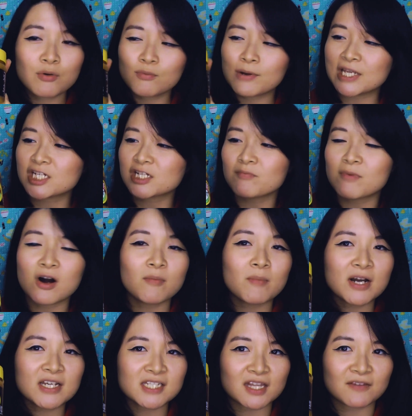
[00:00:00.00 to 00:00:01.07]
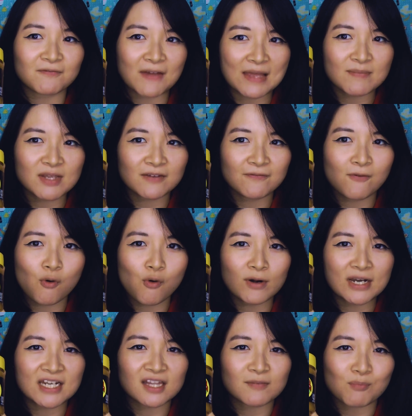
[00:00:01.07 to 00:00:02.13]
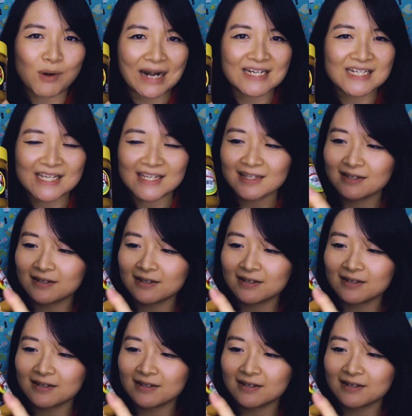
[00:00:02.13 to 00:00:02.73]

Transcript: which Marmite is famous for in its branding.